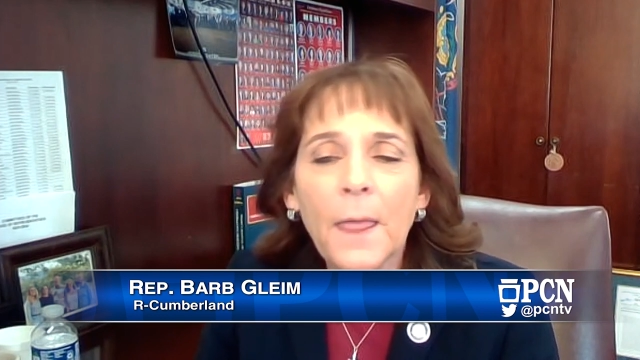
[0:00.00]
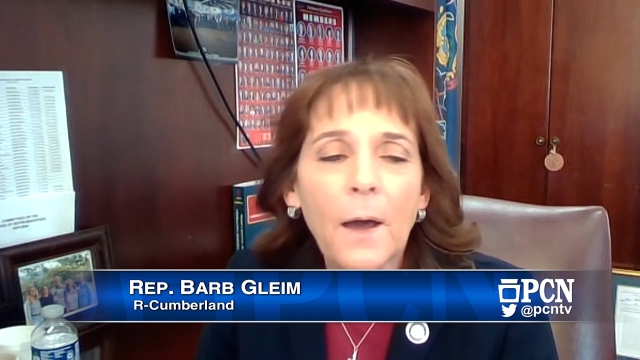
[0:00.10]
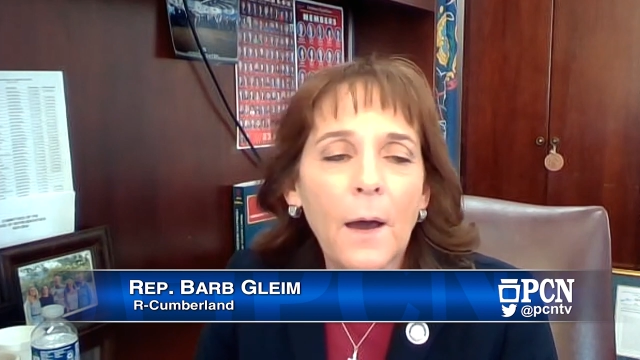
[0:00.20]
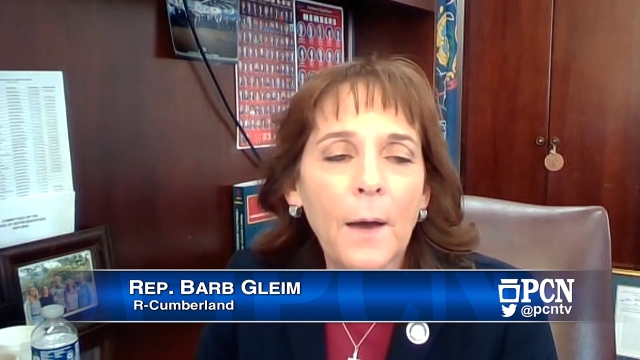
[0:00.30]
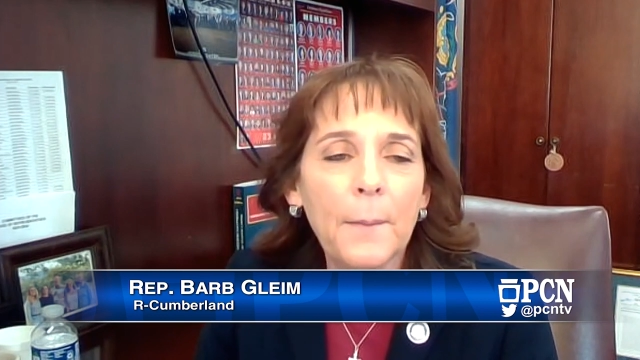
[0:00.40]

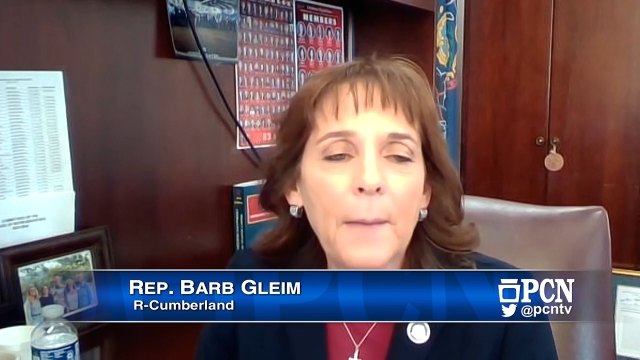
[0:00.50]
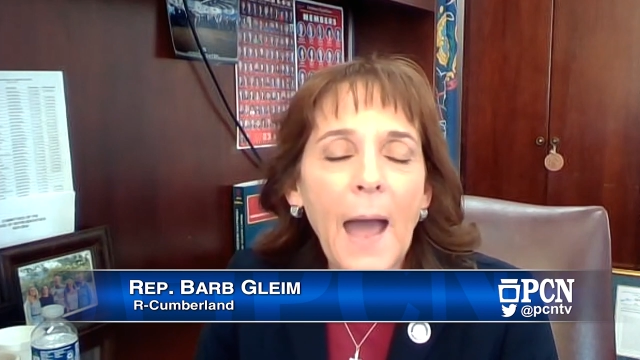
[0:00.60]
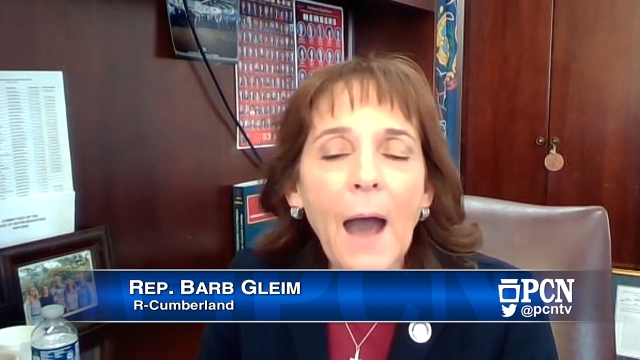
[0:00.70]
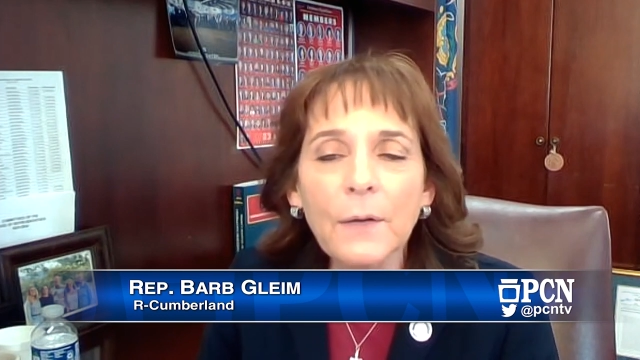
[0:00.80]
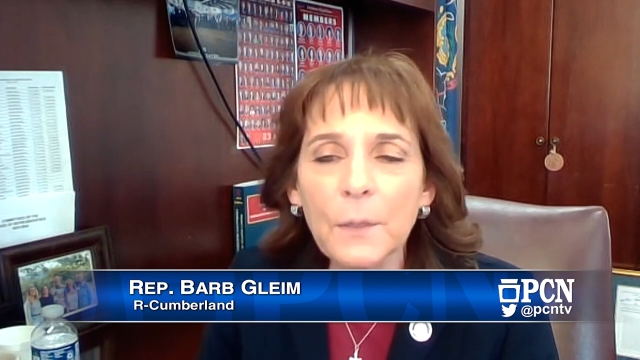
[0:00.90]

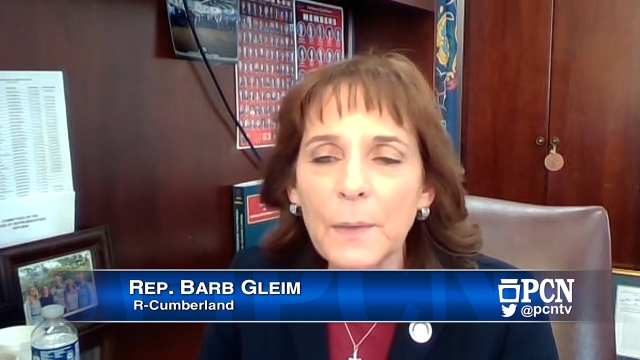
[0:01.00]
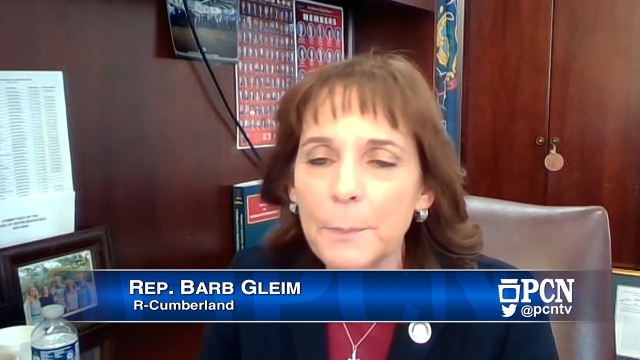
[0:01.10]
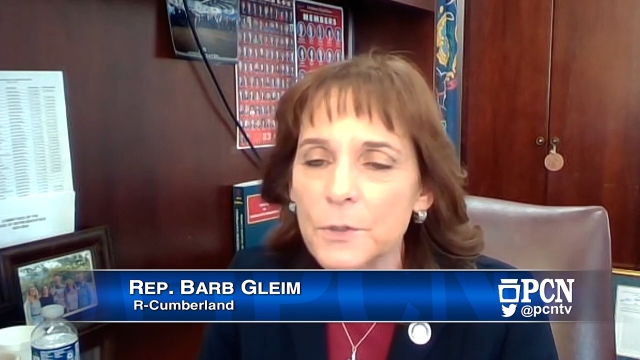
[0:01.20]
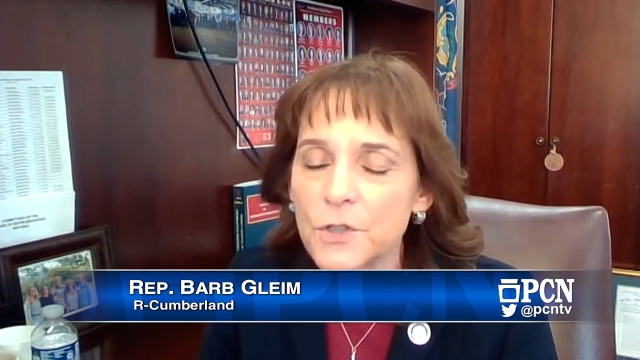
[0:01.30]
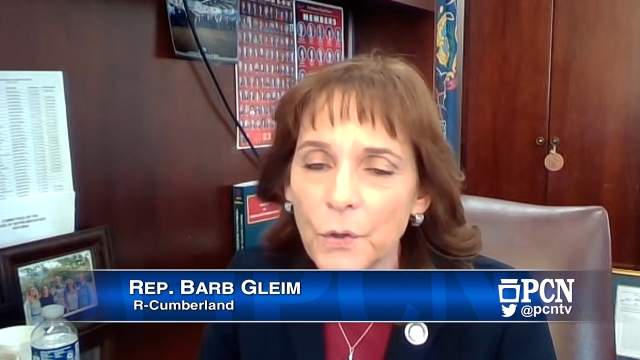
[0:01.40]
How can we
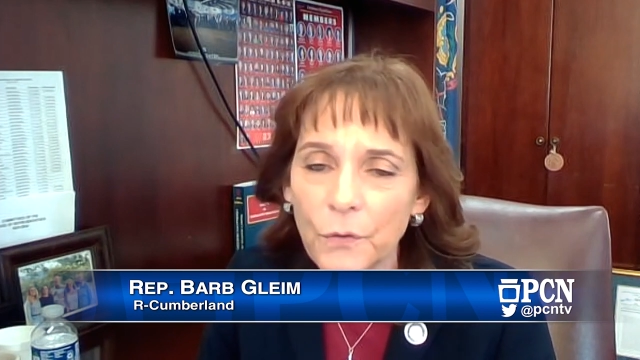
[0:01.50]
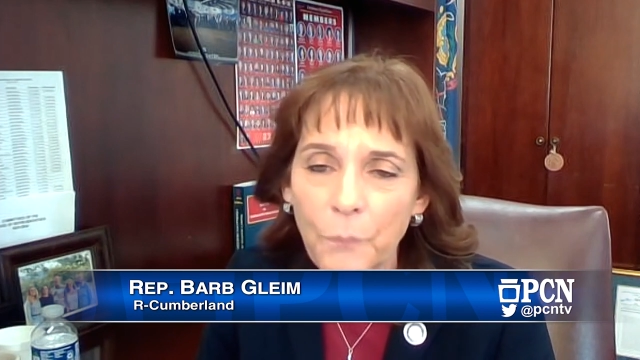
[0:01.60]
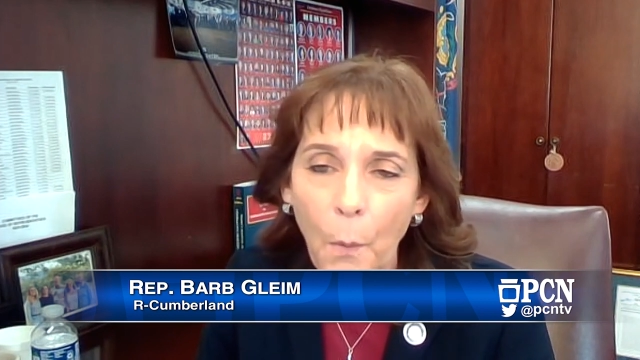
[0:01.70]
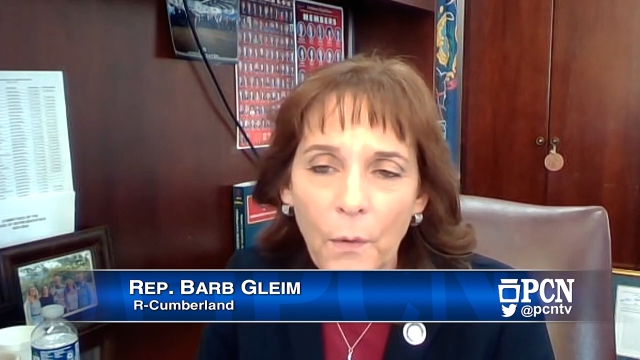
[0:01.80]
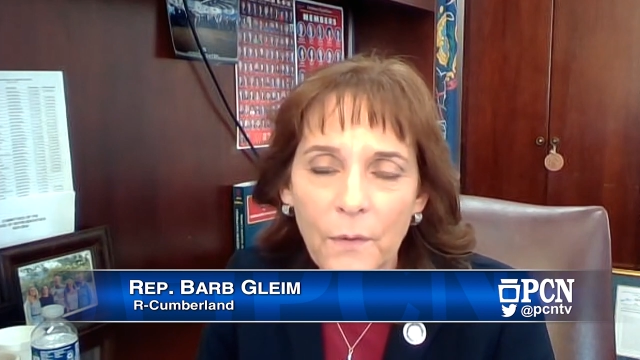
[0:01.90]
preserve
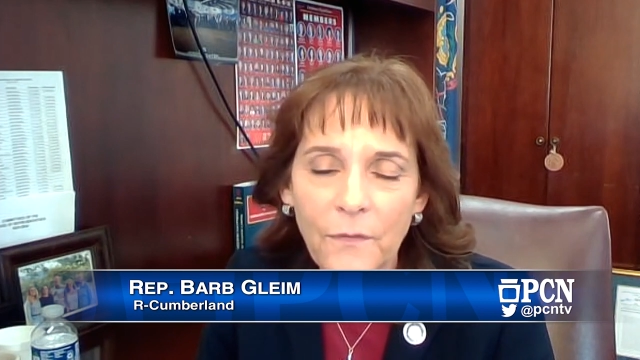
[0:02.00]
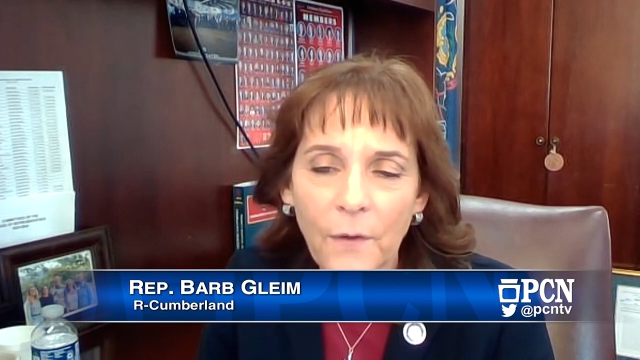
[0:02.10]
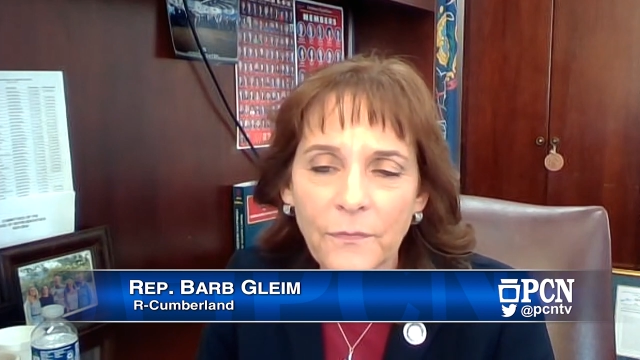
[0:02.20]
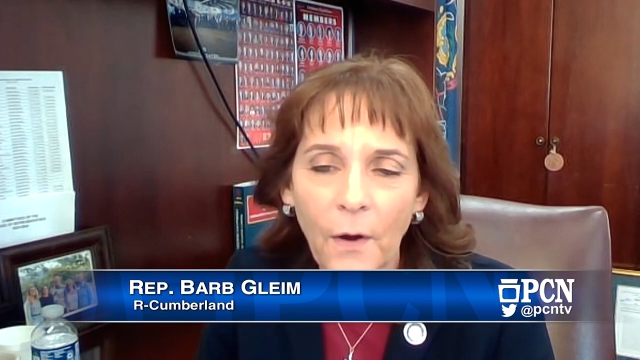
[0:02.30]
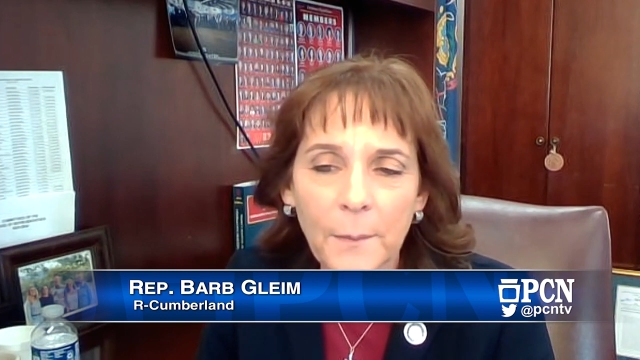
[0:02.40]
more of
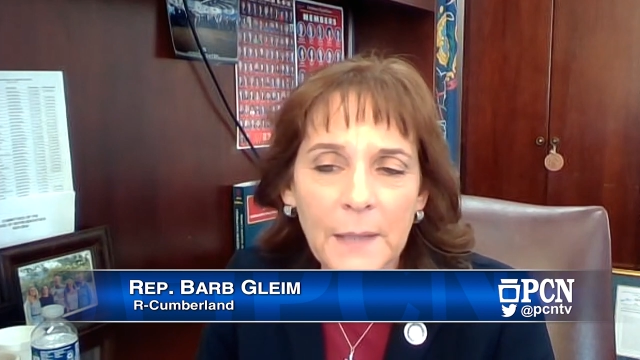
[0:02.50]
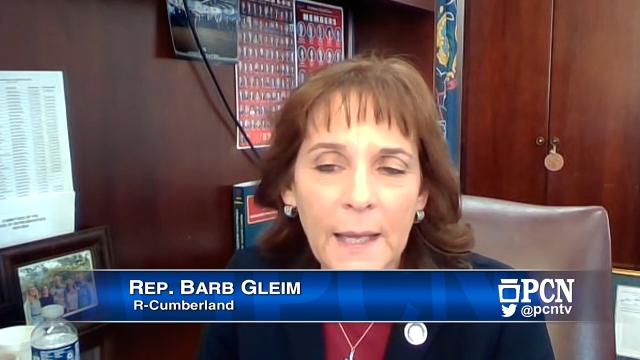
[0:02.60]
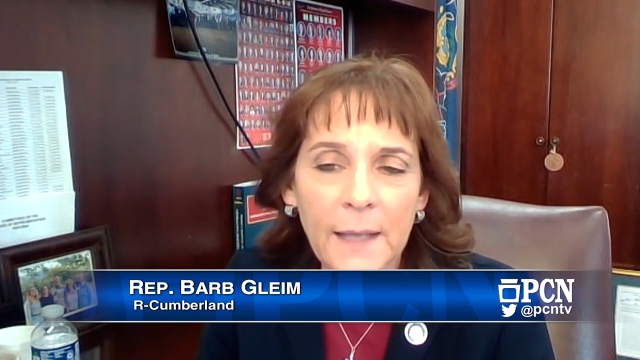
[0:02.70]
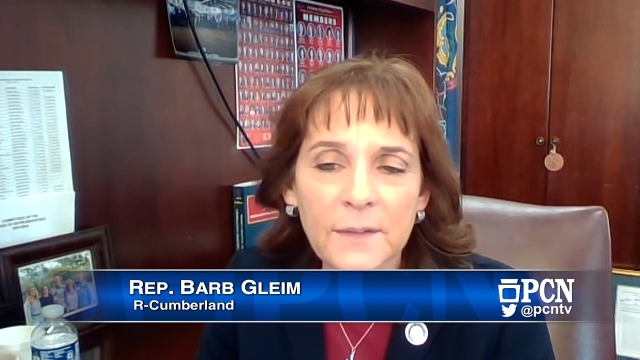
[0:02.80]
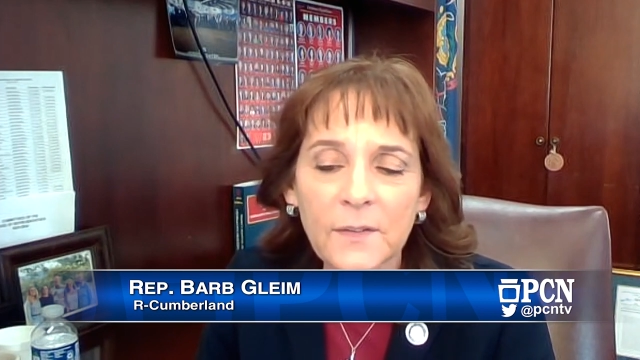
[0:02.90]
our
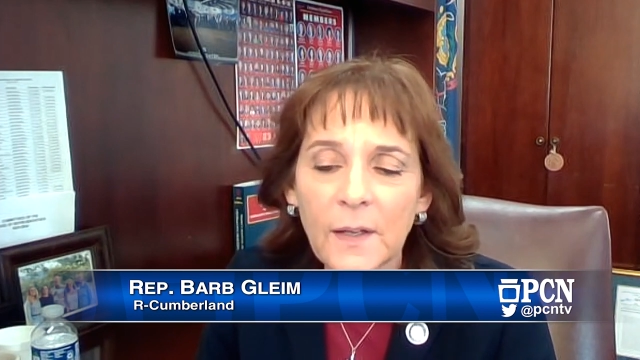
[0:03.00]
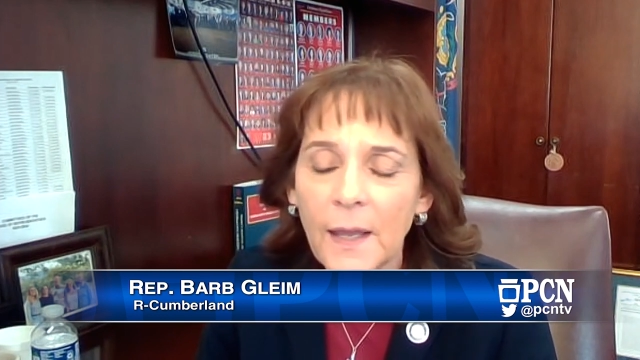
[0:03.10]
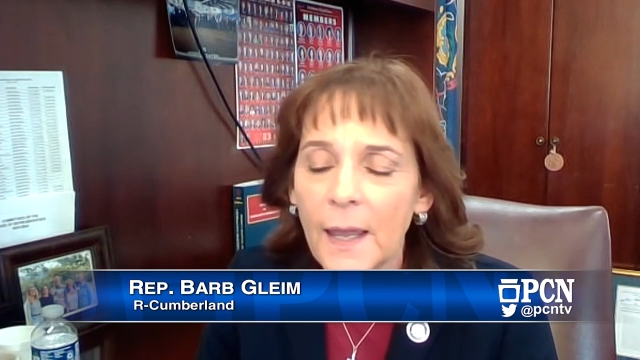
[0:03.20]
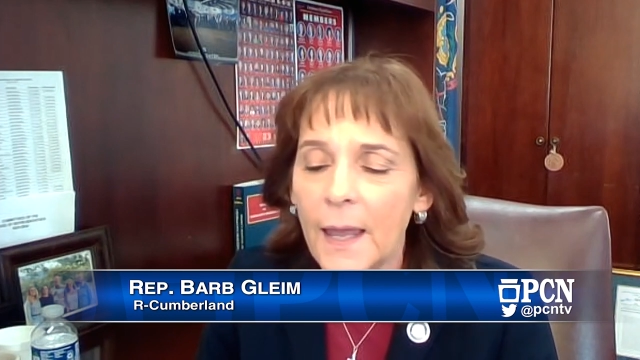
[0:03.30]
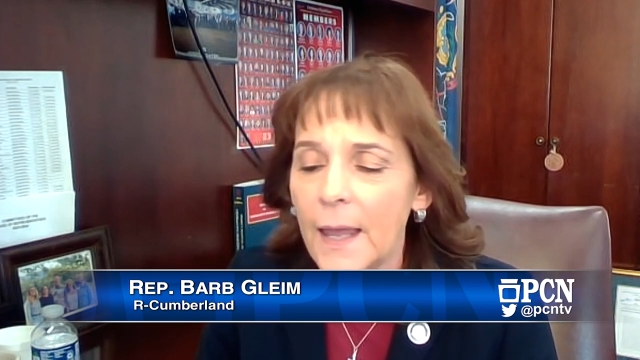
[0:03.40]
farmland,
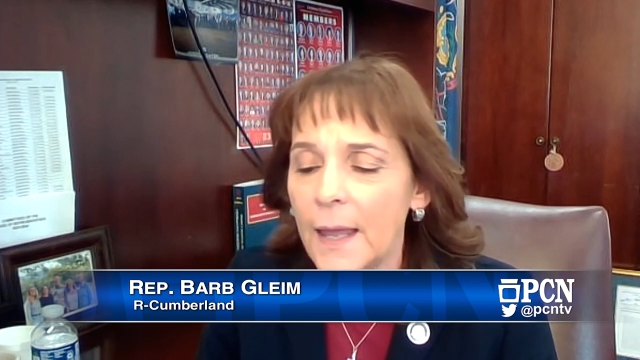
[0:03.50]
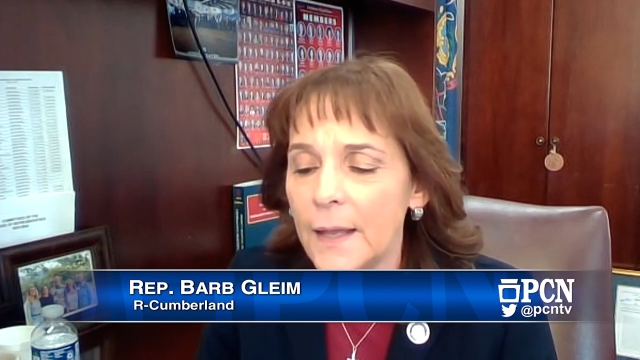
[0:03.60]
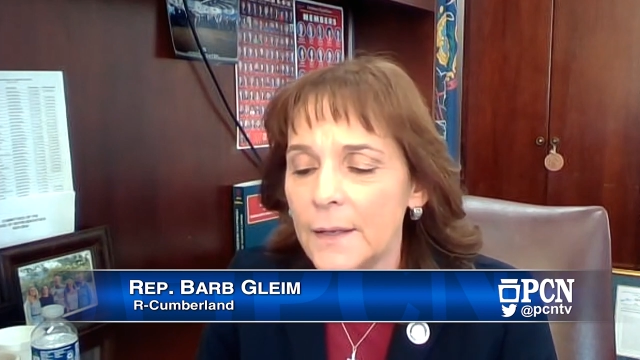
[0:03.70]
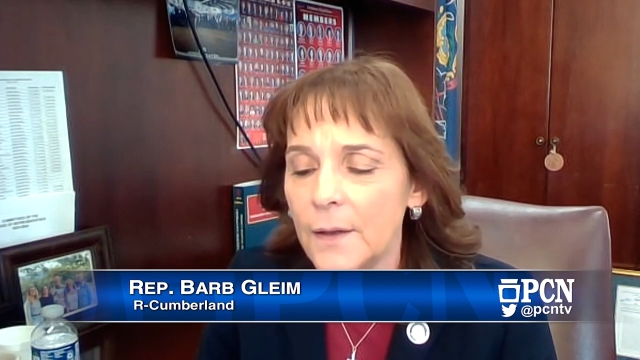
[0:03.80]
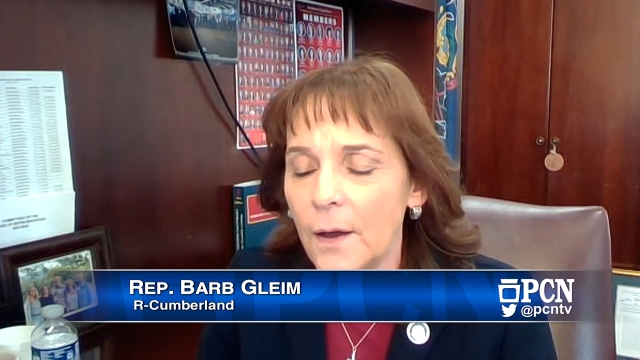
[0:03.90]

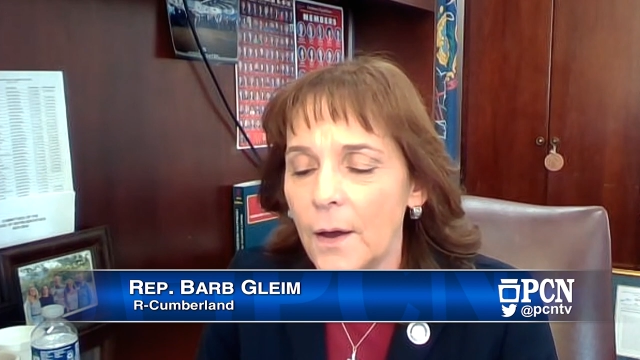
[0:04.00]
and